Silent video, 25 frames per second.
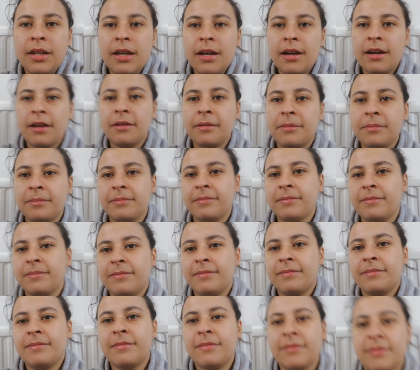yeah,
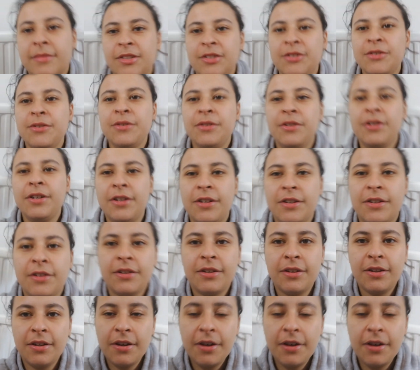it's all good